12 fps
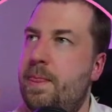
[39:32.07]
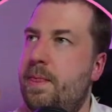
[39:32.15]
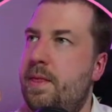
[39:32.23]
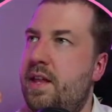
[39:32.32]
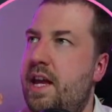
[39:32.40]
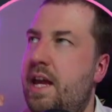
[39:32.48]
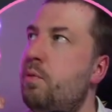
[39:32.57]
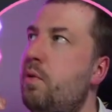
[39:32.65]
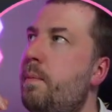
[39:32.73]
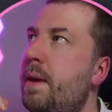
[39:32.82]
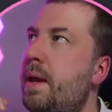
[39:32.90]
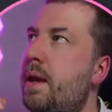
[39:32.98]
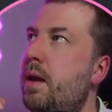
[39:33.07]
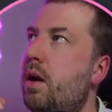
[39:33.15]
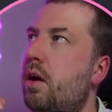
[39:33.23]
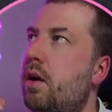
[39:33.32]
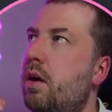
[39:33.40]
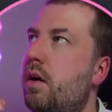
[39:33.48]
It will be
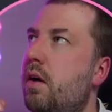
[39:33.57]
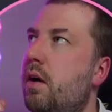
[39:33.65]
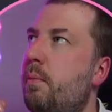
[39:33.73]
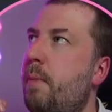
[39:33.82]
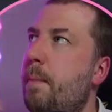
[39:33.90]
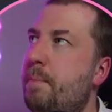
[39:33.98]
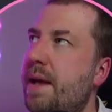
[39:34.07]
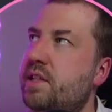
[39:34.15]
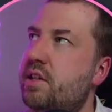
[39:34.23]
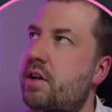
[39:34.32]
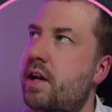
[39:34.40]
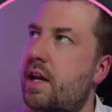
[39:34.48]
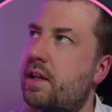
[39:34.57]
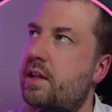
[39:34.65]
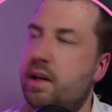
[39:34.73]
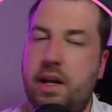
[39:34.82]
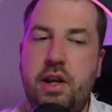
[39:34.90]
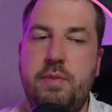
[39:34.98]
better. I
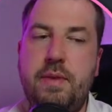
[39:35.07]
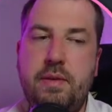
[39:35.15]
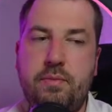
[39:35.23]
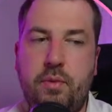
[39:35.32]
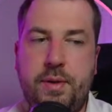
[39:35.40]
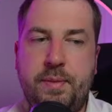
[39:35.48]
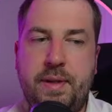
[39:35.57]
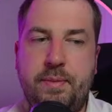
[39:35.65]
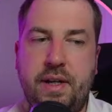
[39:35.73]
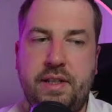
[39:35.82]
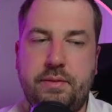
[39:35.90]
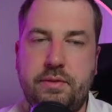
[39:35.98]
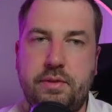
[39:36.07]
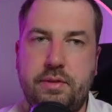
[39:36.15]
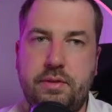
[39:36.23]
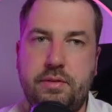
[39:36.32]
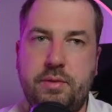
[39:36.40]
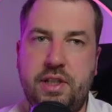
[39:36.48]
know you mean what you mean by
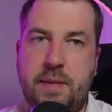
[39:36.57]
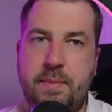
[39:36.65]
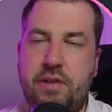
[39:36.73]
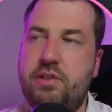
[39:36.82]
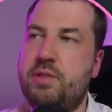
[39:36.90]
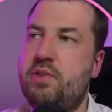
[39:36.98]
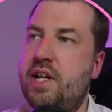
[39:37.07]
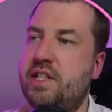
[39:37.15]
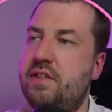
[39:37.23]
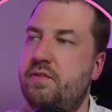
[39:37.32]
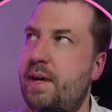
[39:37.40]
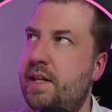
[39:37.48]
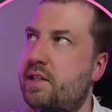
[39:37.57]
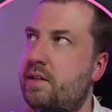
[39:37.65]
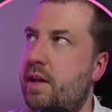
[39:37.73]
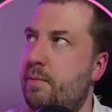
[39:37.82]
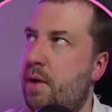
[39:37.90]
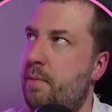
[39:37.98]
when you say better is subjective. Better in
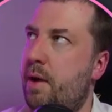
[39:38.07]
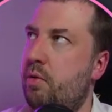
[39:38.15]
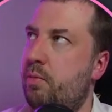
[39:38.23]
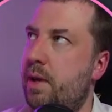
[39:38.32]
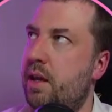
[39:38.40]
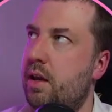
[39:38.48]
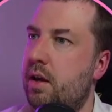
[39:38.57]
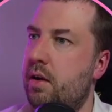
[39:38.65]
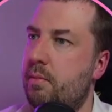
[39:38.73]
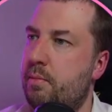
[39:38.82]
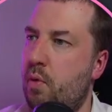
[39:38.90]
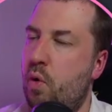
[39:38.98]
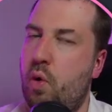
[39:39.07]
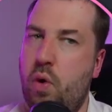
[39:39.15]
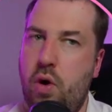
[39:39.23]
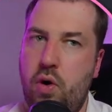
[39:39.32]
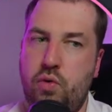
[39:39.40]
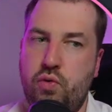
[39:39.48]
my mind will be more
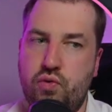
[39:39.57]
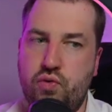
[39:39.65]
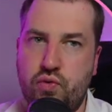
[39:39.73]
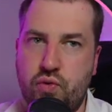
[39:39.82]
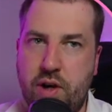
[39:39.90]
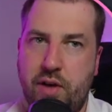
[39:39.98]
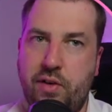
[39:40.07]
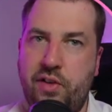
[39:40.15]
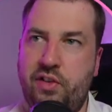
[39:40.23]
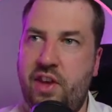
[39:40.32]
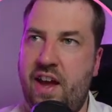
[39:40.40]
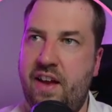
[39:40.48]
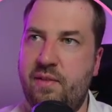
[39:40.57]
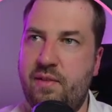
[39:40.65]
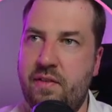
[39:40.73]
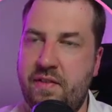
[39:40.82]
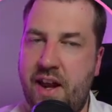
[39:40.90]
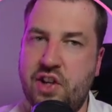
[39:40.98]
rigorous and
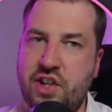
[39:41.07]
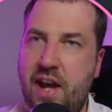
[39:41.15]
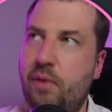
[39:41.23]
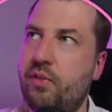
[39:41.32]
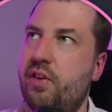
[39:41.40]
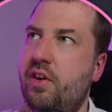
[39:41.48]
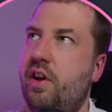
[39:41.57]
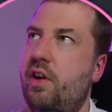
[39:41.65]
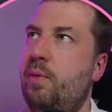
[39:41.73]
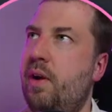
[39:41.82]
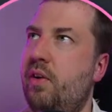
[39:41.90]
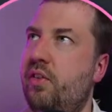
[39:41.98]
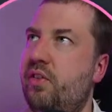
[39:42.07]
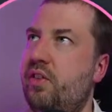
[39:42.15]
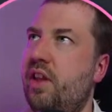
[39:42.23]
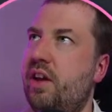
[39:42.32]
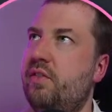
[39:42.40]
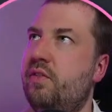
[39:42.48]
fleshed out. Whereas,
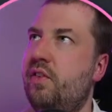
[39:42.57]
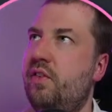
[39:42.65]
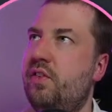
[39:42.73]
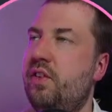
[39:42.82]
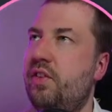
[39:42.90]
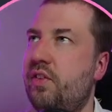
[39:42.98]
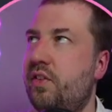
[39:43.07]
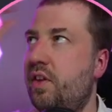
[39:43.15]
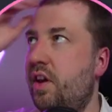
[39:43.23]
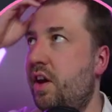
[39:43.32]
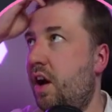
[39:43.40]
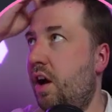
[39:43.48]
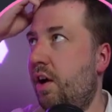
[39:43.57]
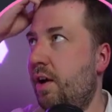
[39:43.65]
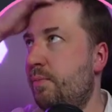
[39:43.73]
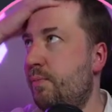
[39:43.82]
like, for instance, I'm